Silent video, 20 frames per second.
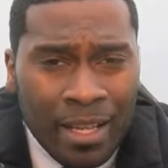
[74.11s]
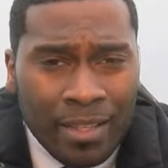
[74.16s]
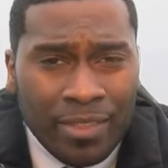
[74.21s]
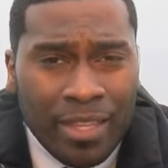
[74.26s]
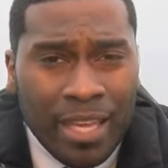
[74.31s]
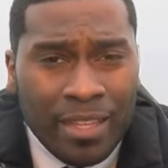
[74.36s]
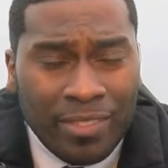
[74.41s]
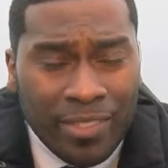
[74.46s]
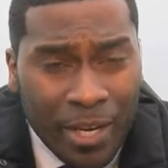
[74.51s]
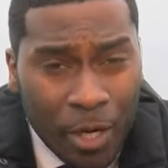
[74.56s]

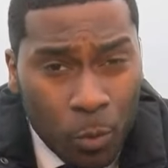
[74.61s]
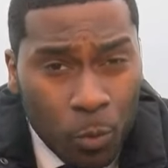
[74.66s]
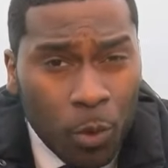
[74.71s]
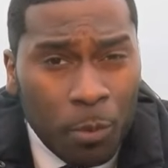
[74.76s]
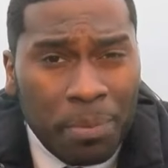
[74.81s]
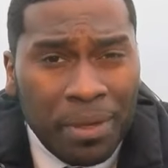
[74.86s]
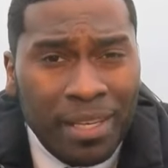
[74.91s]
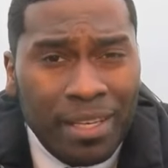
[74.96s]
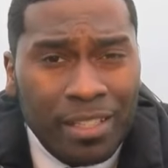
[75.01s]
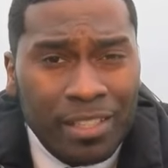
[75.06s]
that there will
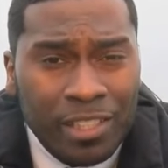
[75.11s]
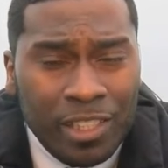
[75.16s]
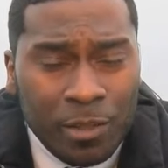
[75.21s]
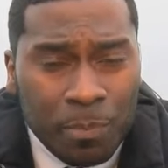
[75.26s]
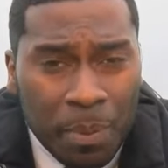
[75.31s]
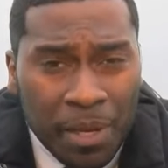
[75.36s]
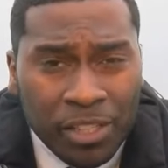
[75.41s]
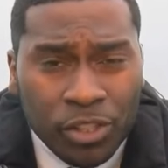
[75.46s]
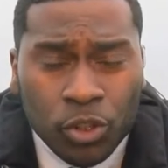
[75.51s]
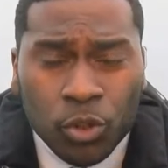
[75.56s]
be a
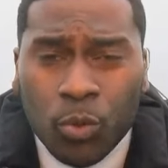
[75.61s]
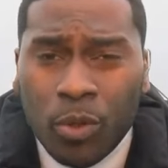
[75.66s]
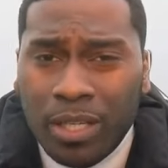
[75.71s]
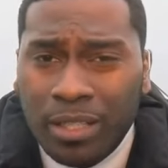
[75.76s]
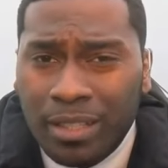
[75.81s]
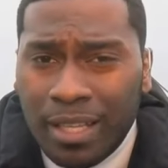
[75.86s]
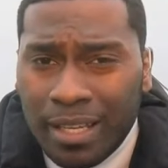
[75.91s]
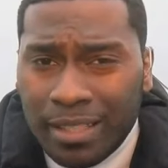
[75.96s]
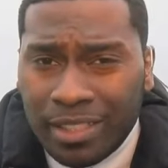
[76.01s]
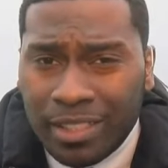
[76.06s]
special
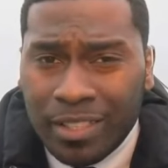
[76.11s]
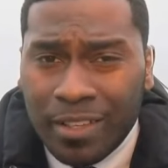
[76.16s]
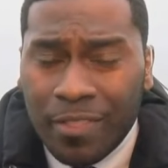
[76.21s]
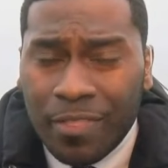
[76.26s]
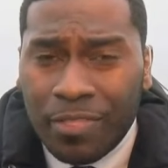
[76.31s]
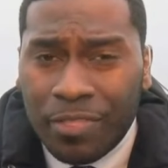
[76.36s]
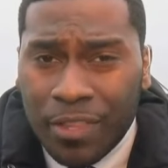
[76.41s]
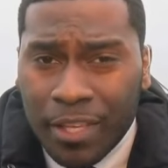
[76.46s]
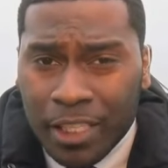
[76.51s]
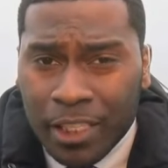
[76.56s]

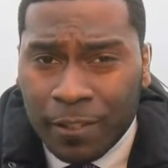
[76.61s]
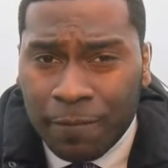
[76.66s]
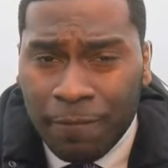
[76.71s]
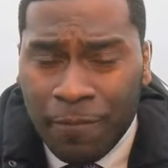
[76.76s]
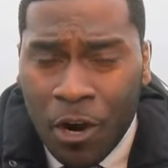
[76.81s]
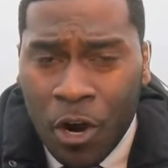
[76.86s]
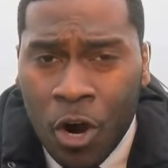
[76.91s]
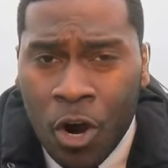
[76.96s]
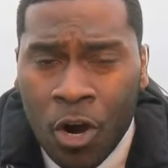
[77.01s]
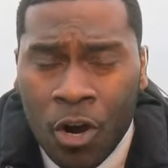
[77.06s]
election this
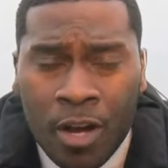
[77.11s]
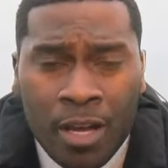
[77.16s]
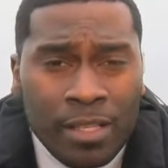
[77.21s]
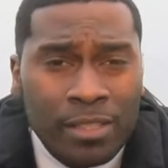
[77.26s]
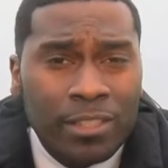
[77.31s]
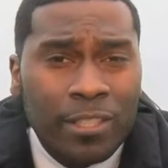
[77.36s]
fall